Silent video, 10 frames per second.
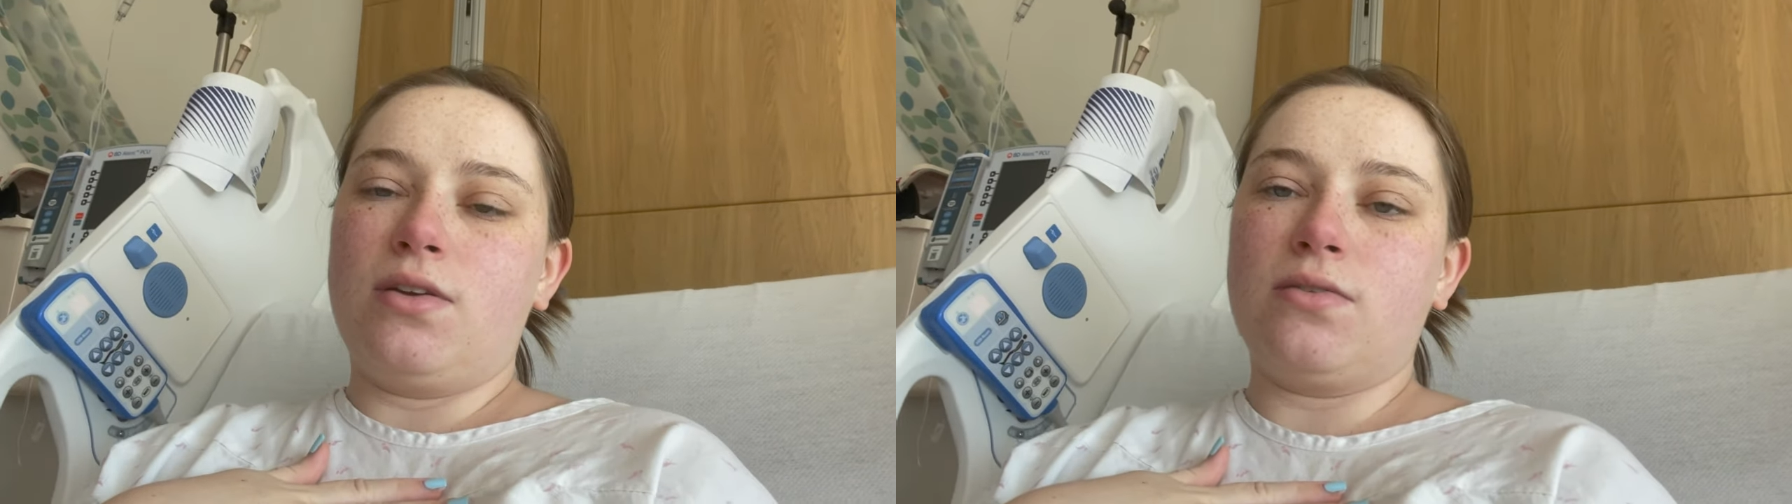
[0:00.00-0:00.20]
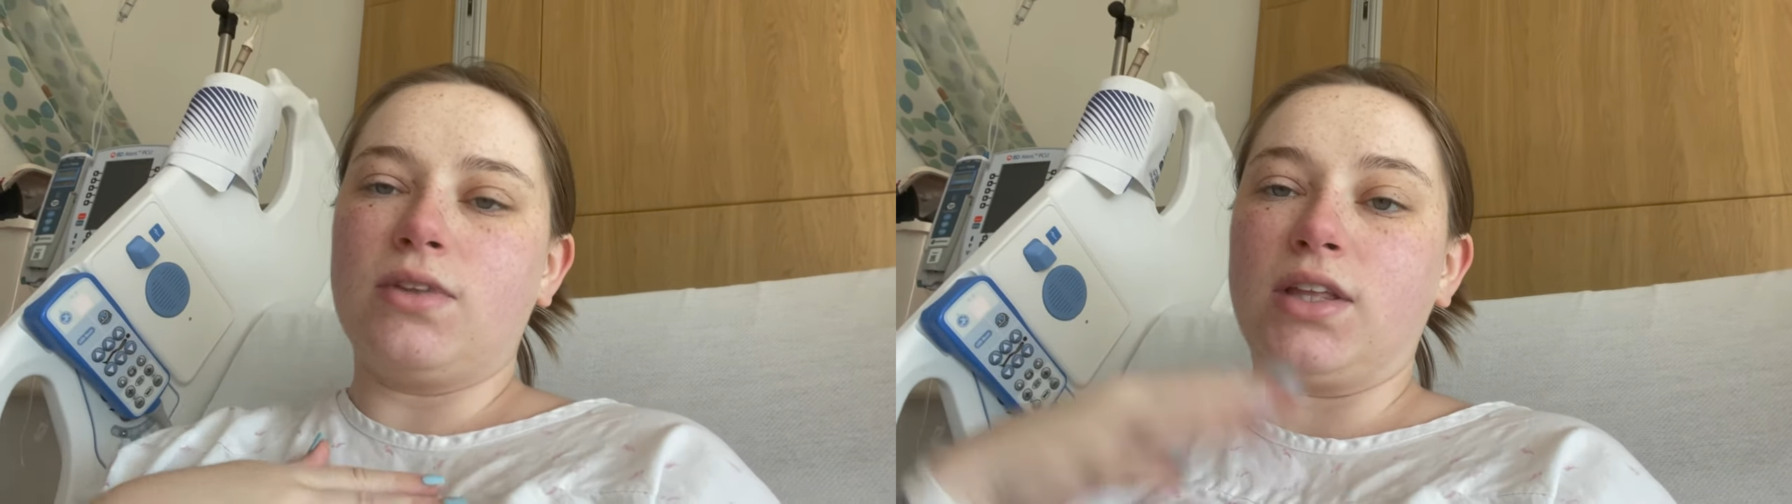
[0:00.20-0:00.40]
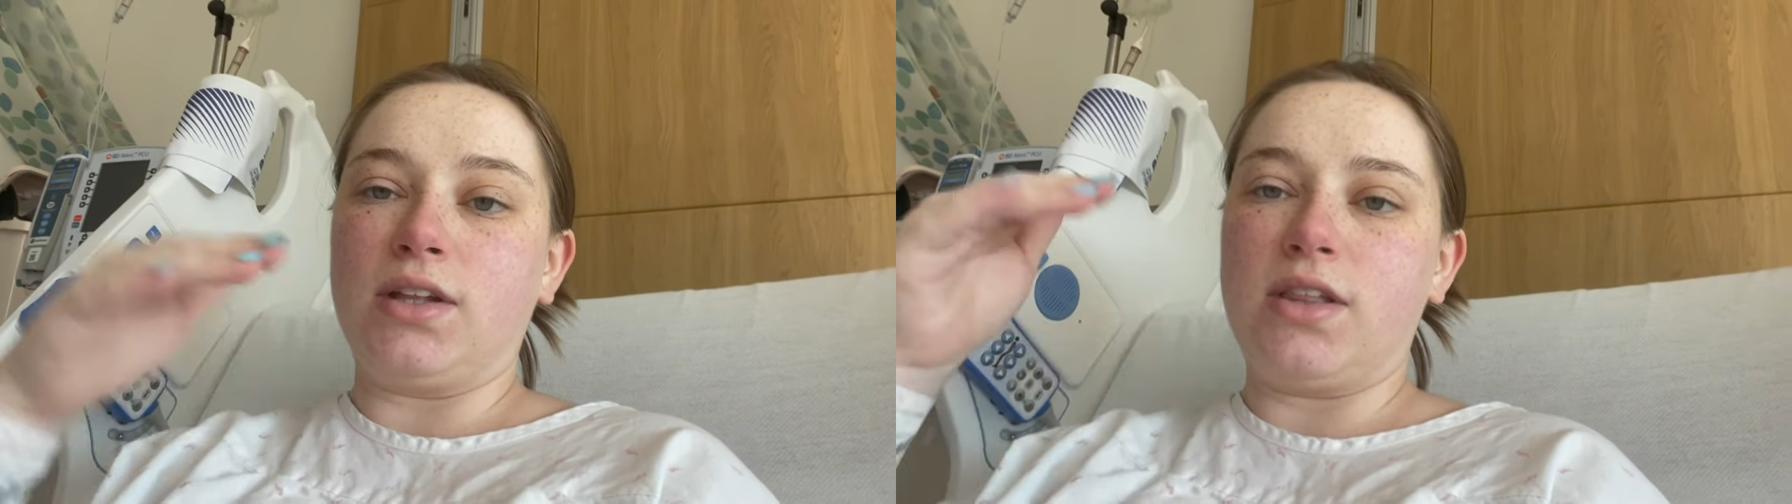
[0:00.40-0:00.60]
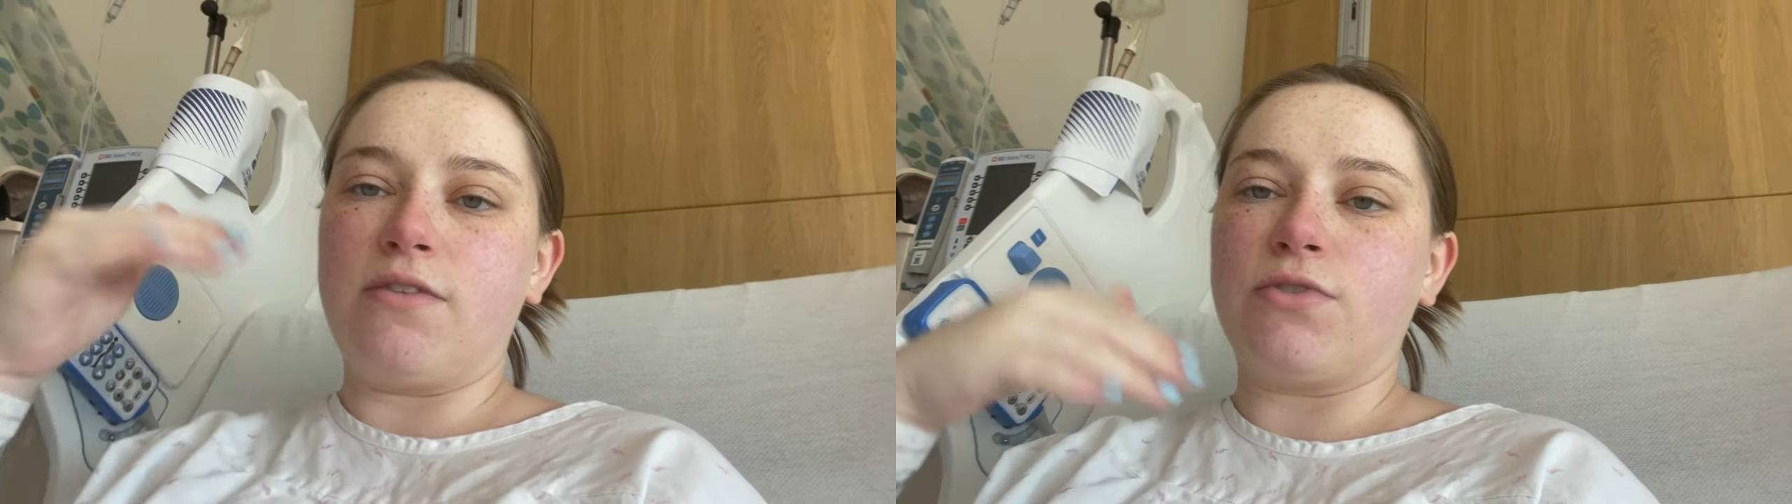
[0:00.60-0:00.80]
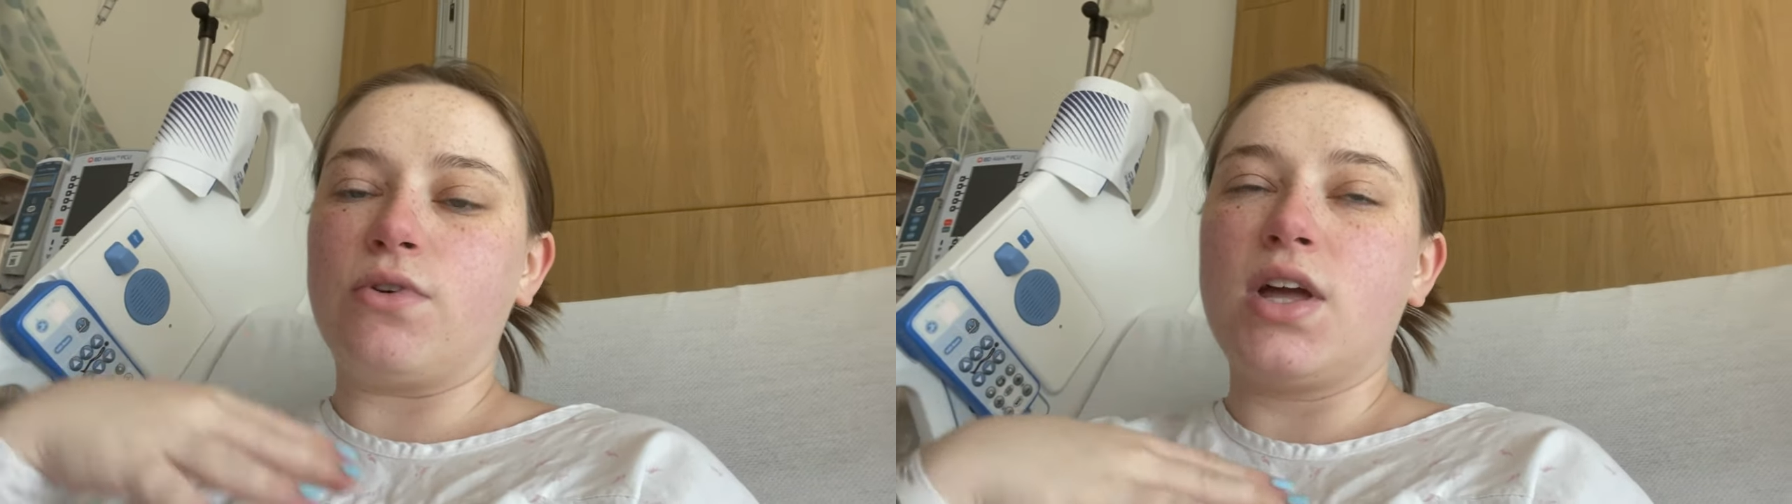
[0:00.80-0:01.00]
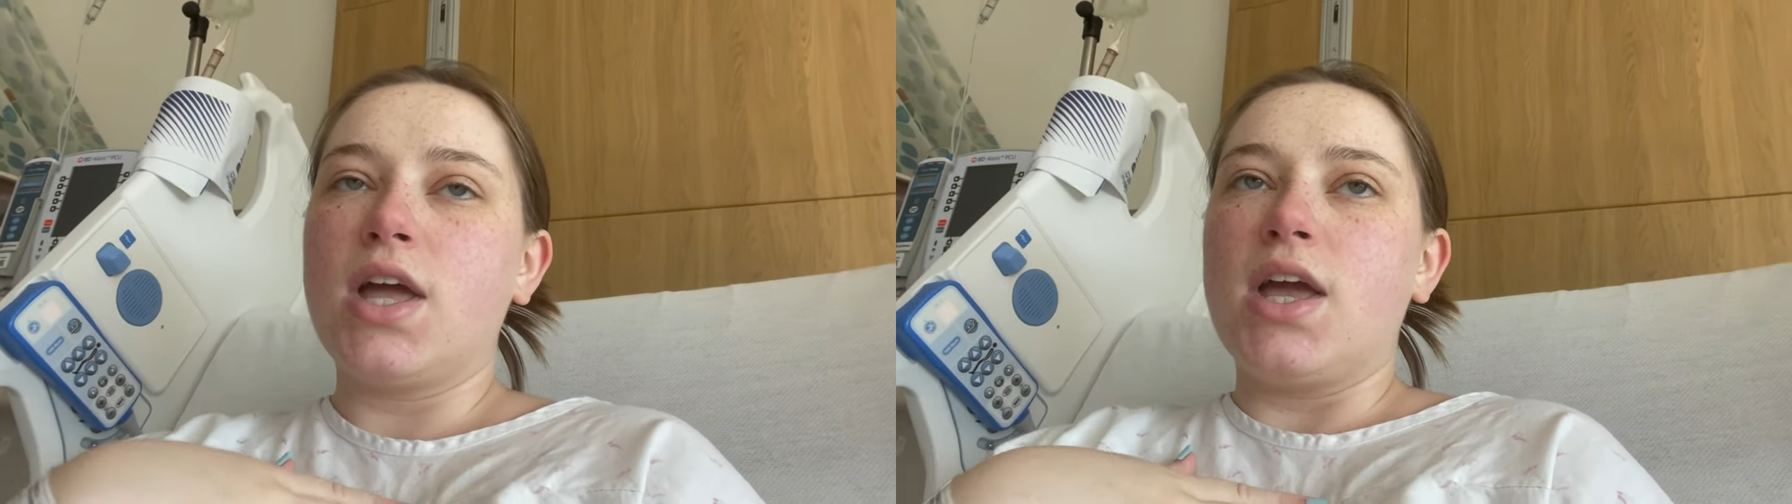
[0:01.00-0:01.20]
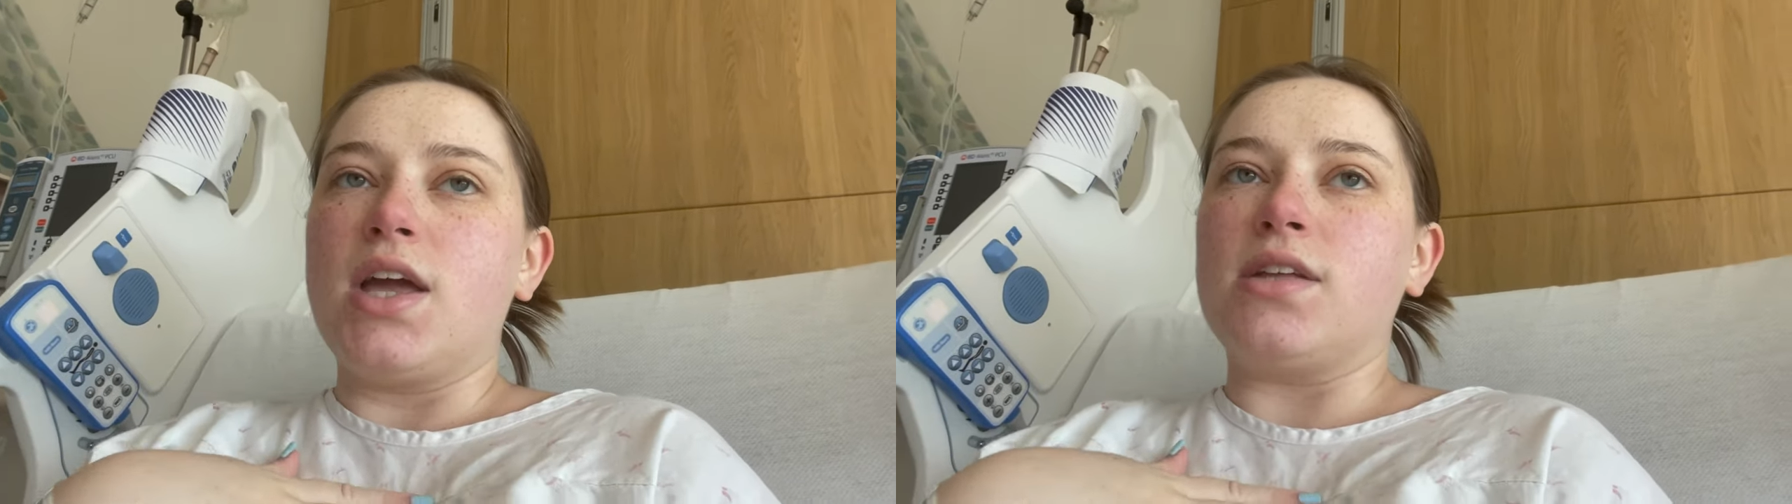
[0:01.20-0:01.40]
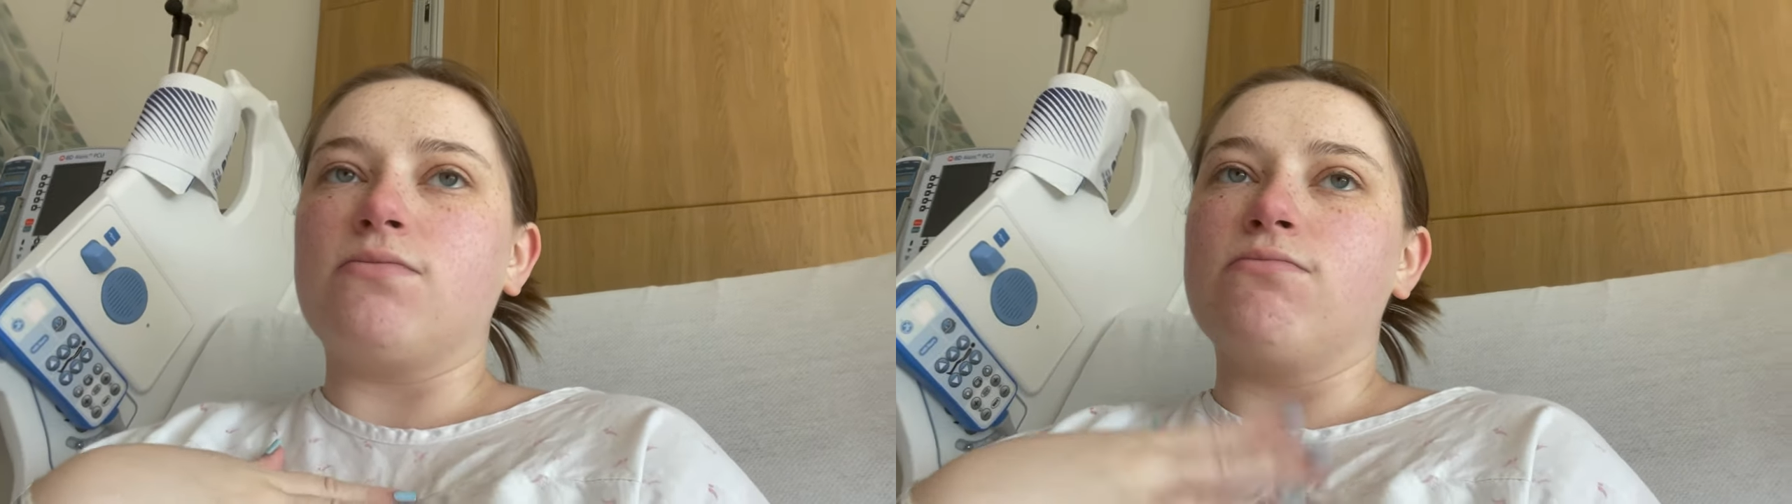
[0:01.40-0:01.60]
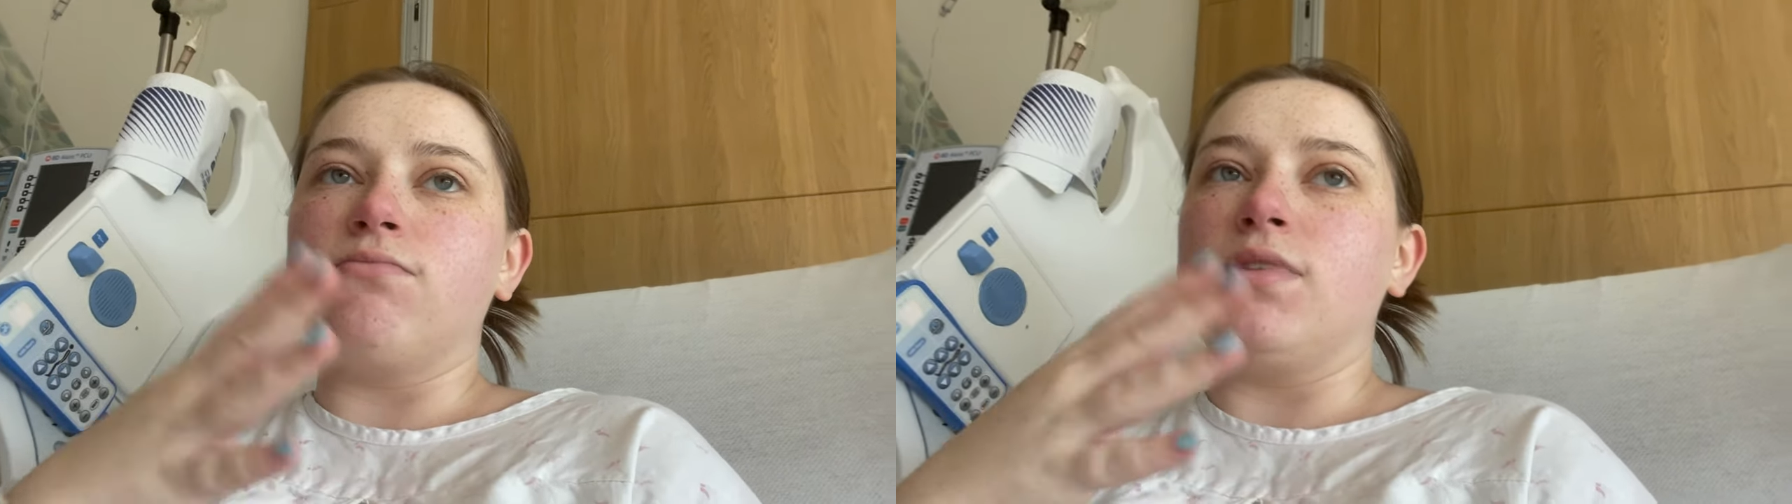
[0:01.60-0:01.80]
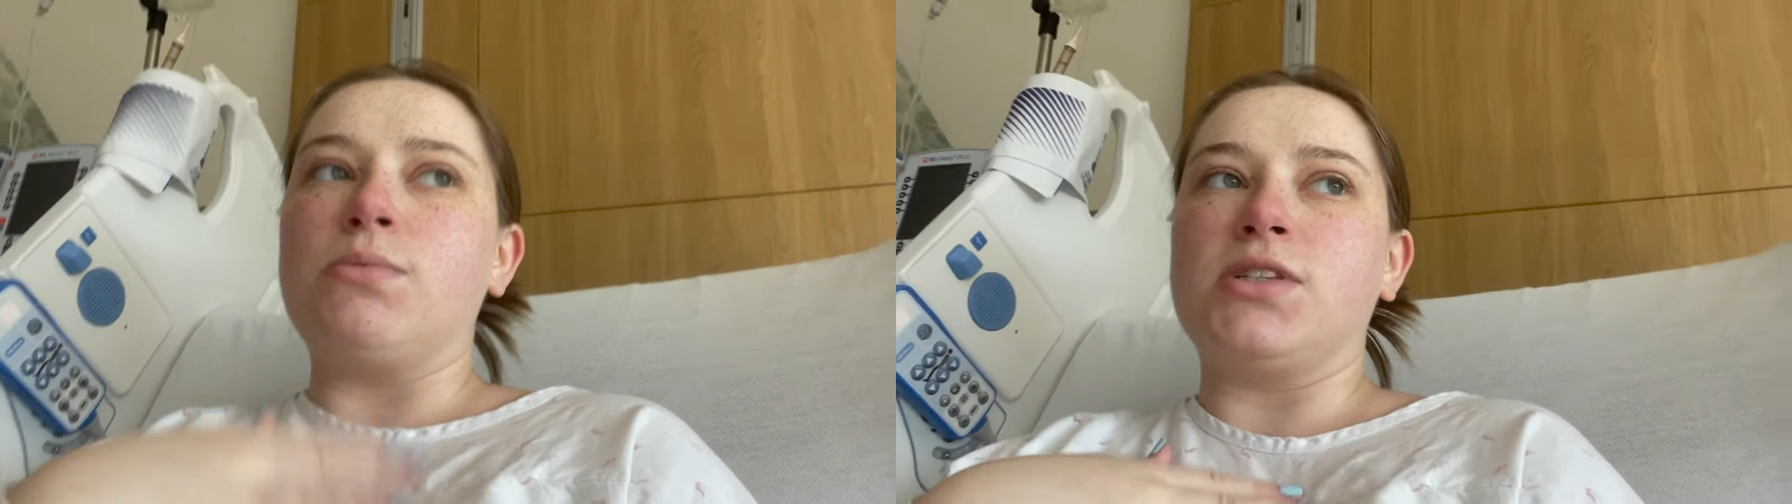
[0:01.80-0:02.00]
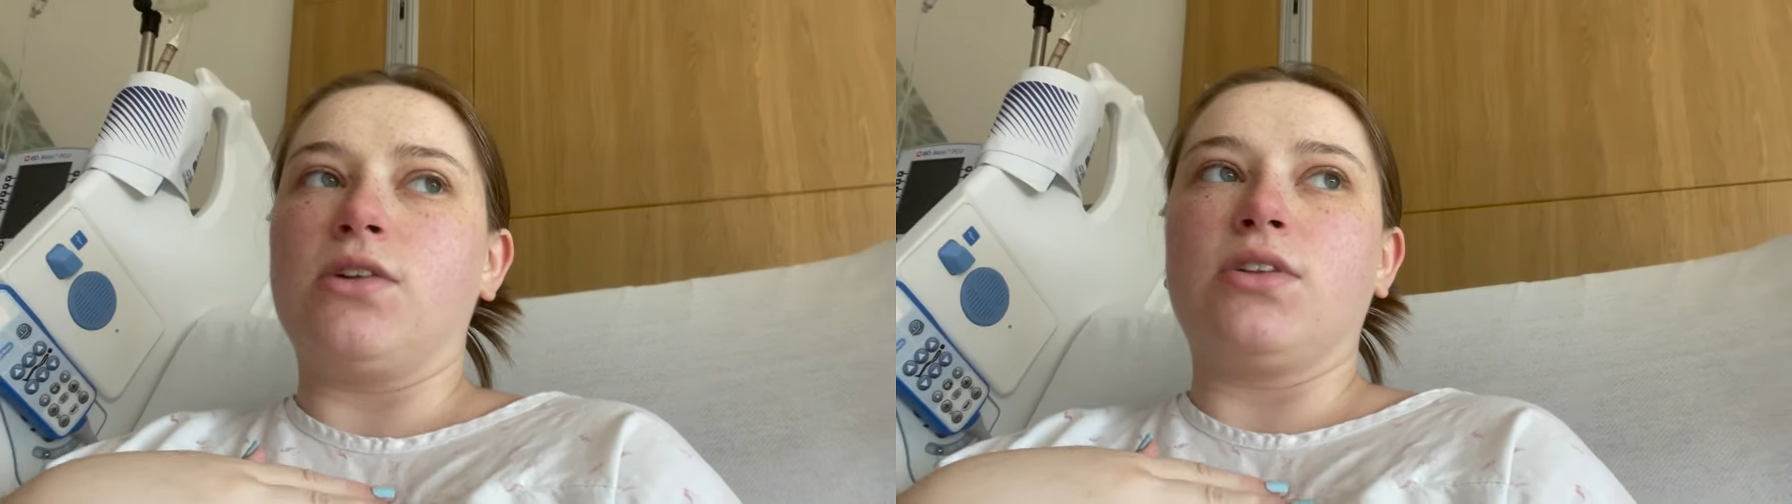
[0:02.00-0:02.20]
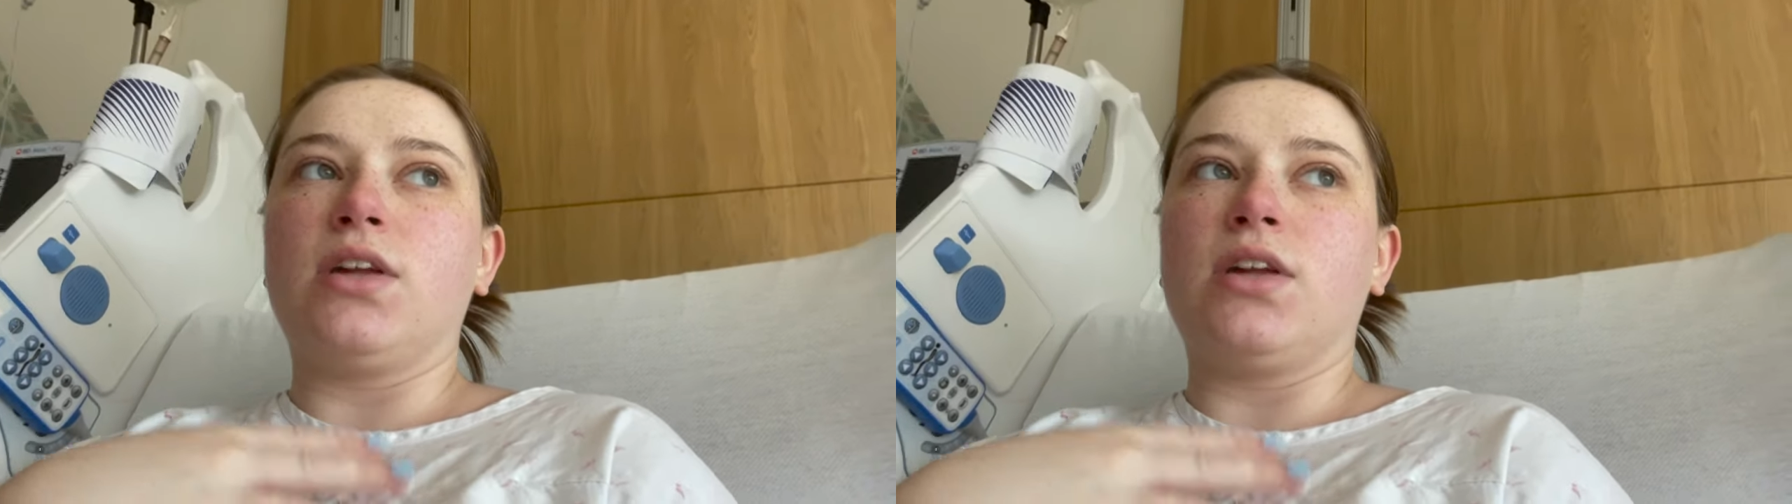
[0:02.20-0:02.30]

like the level, it, it was literally